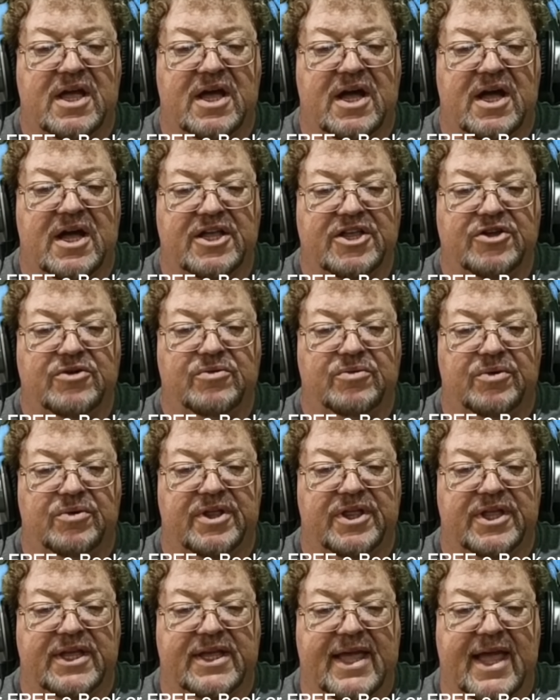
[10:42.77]
you
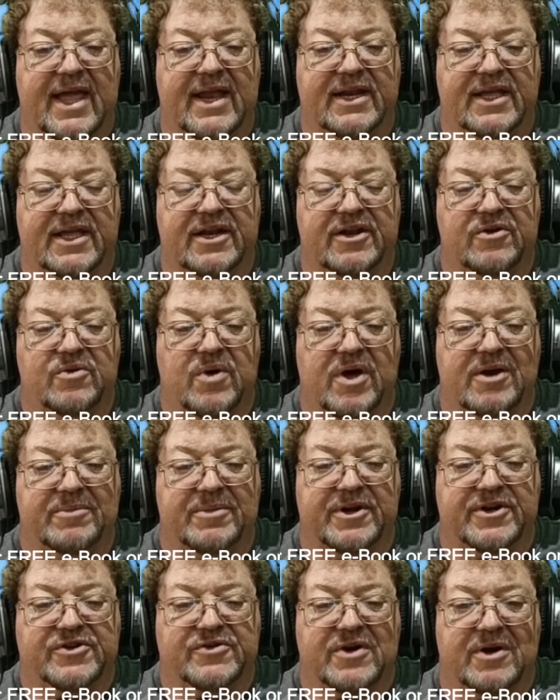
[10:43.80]
really can get quite a bit
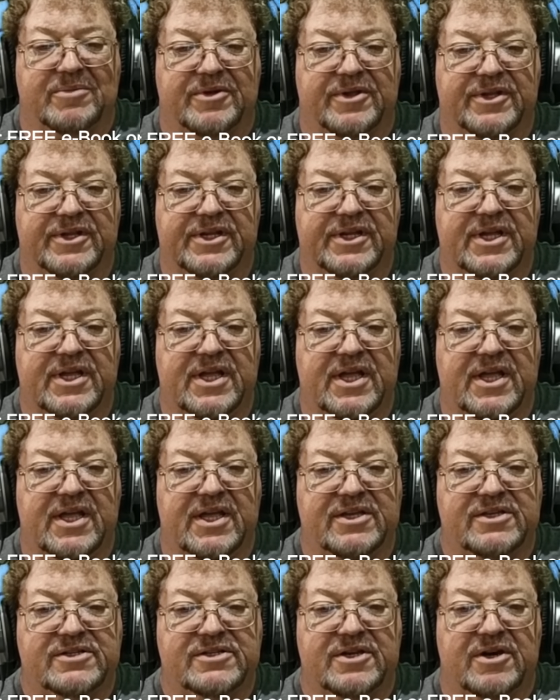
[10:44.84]
of trouble.
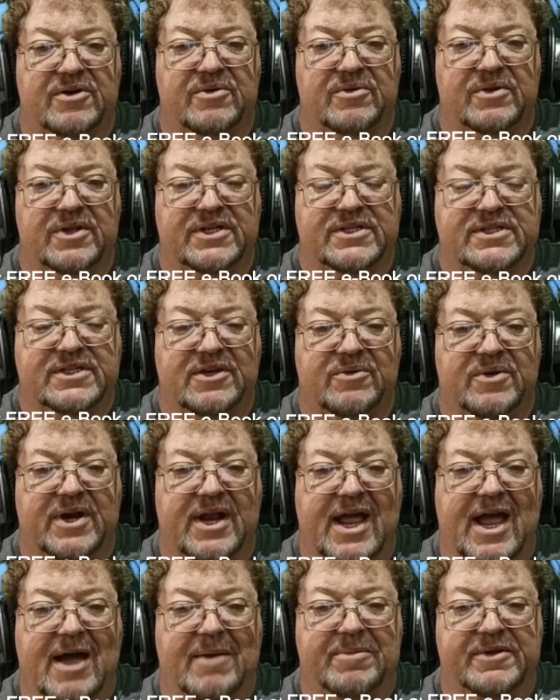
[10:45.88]
So let's see what
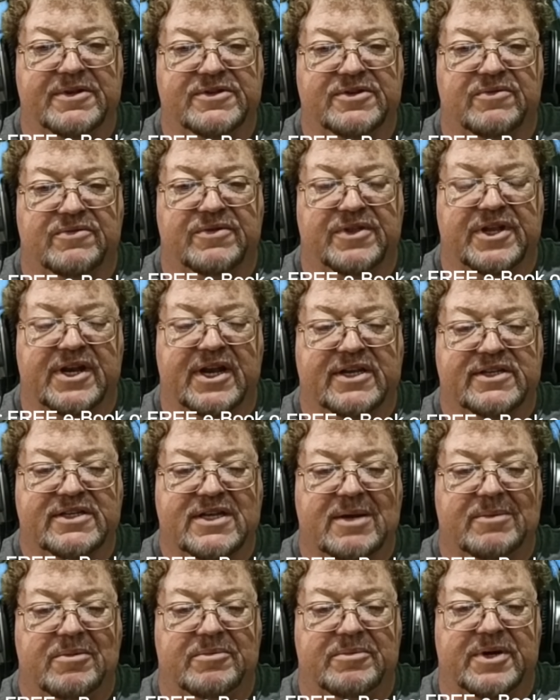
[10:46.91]
happens over the next
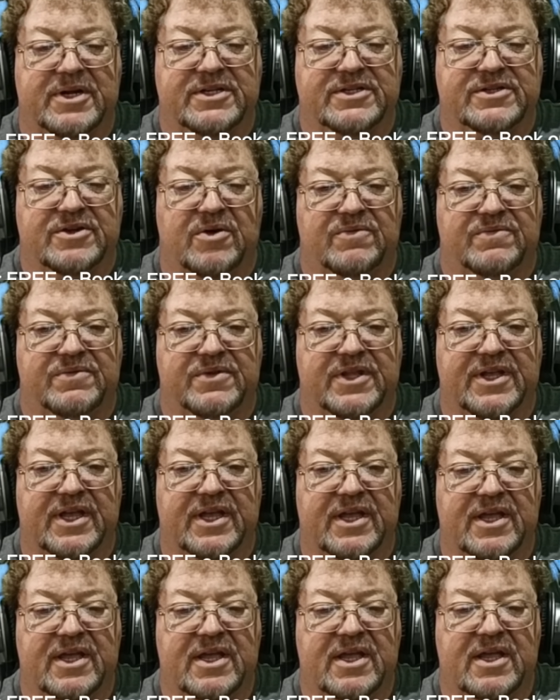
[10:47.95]
couple months. Hopefully,
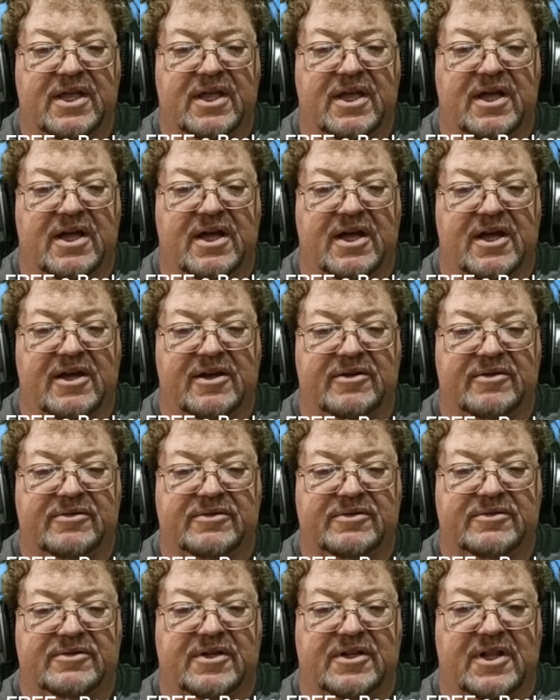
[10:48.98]
a
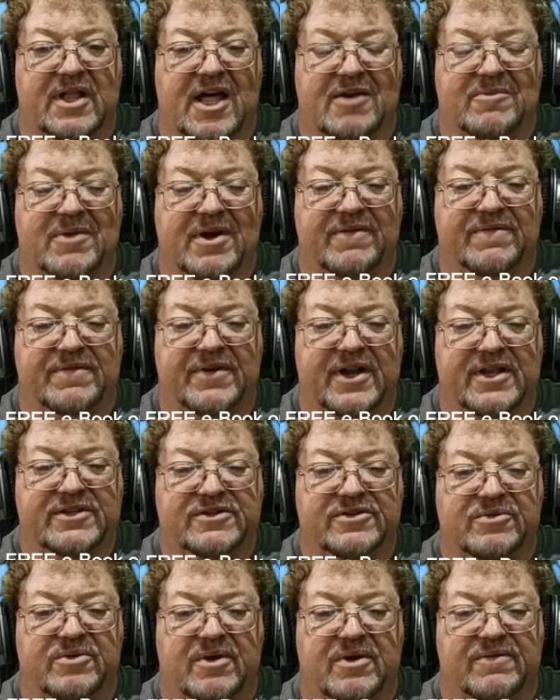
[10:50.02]
lot of my friends
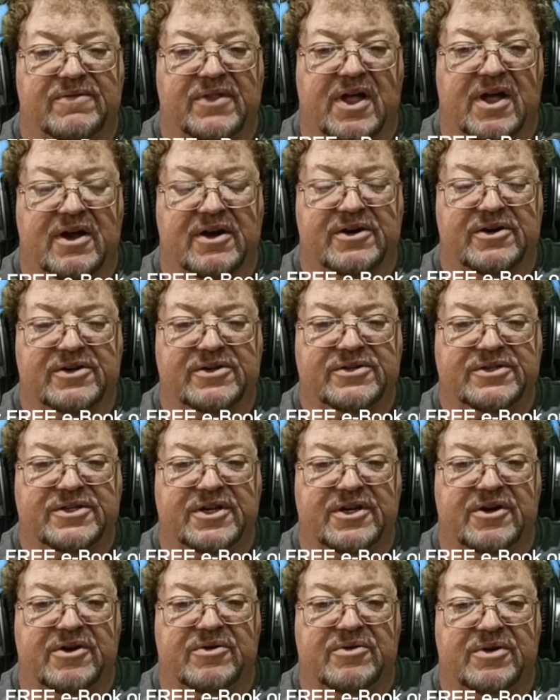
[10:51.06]
who are
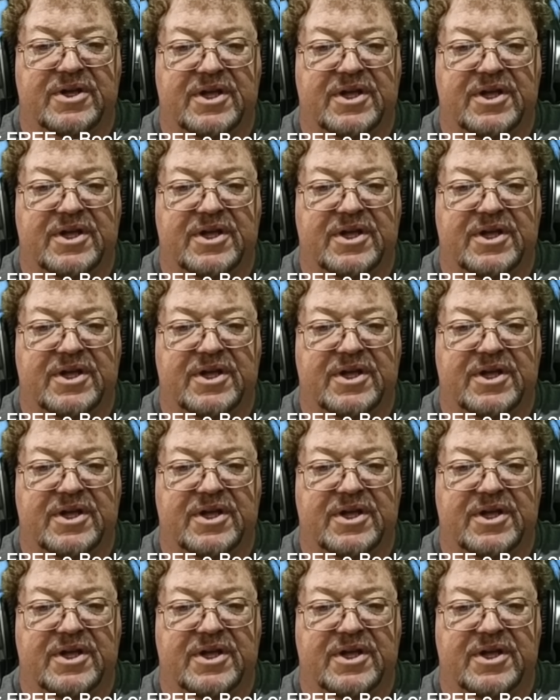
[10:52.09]
vloggers,